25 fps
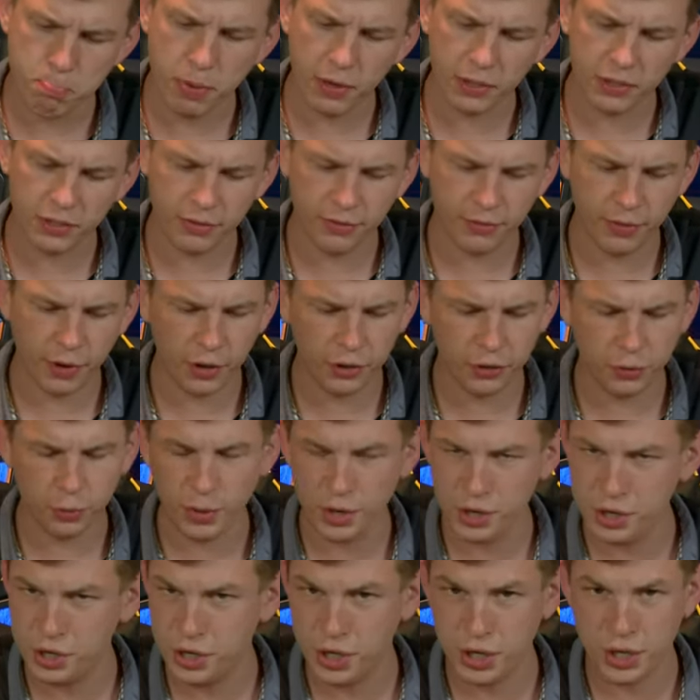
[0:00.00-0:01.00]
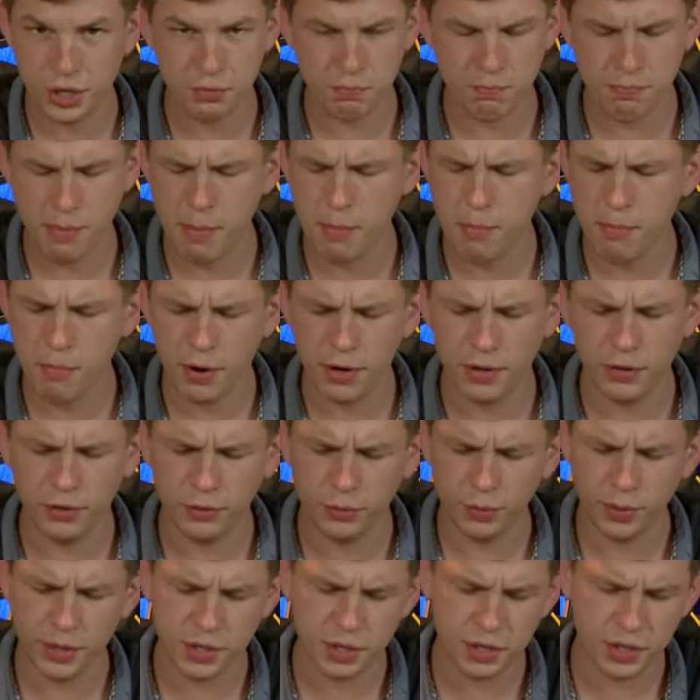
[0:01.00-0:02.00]
Butterfly switches, membrane
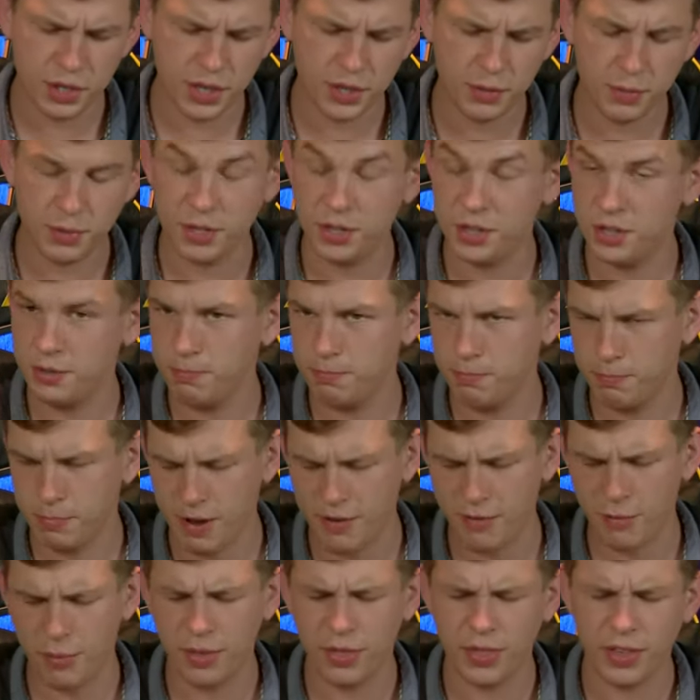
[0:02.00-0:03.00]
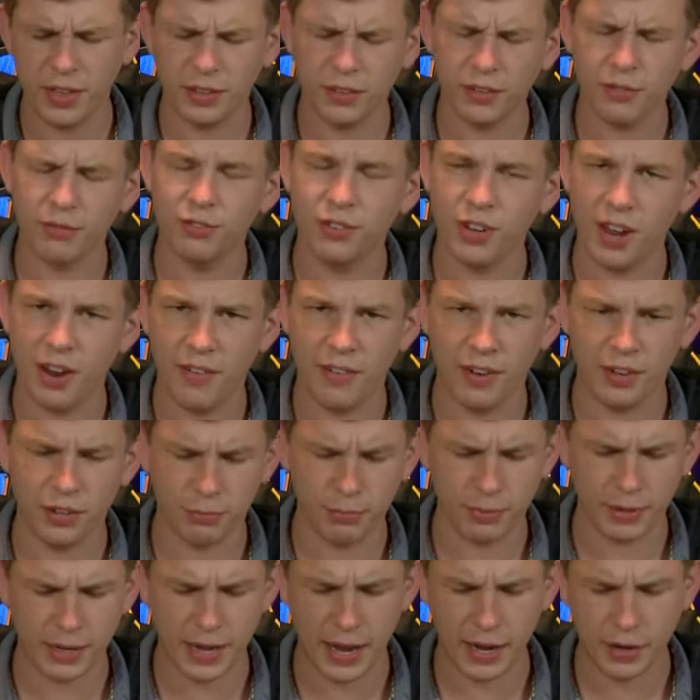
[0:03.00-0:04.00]
switches, which everybody thinks of Cherry
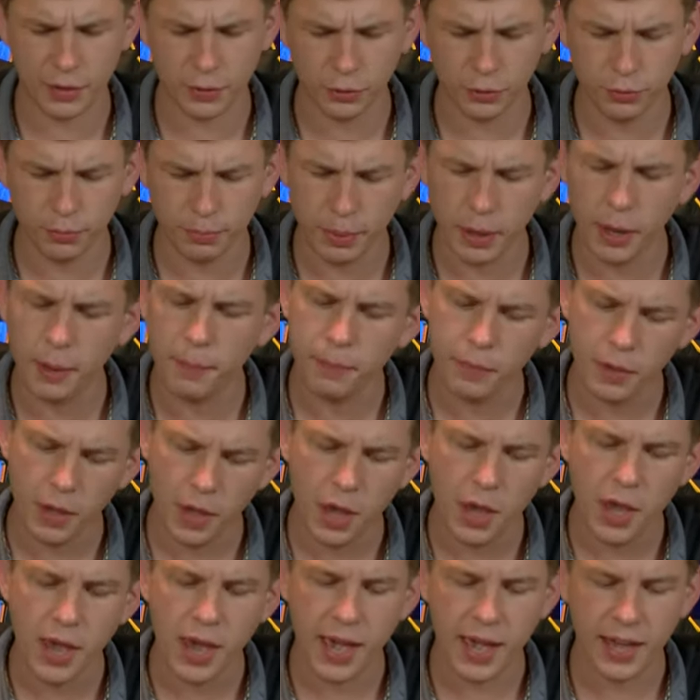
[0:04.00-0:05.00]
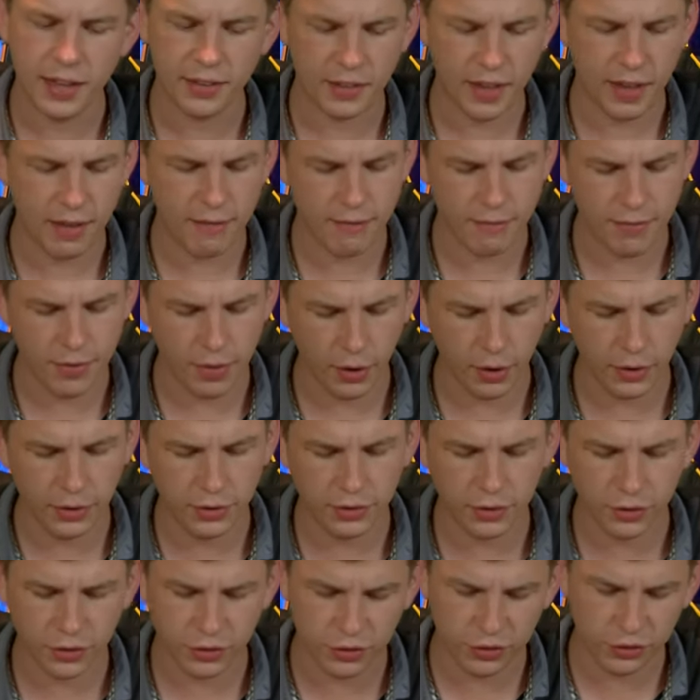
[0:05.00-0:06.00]
as mechanicals, but it's a
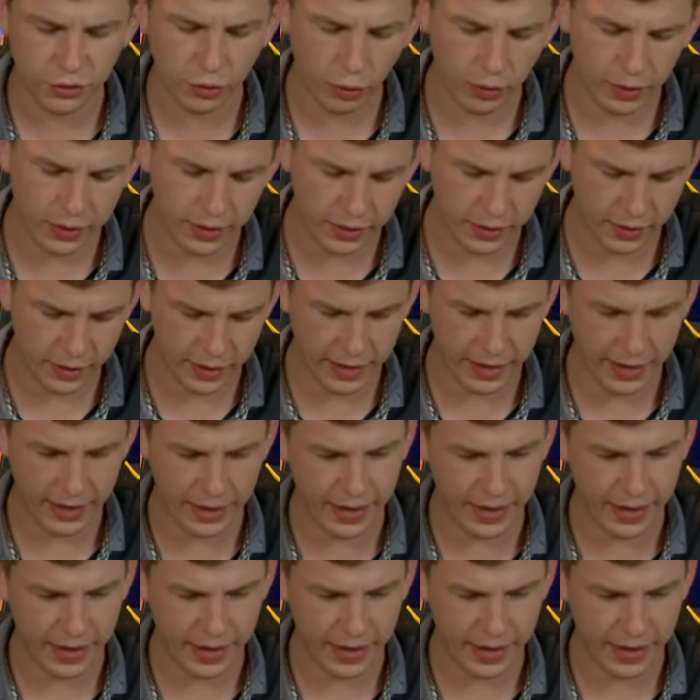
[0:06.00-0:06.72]
nice solid,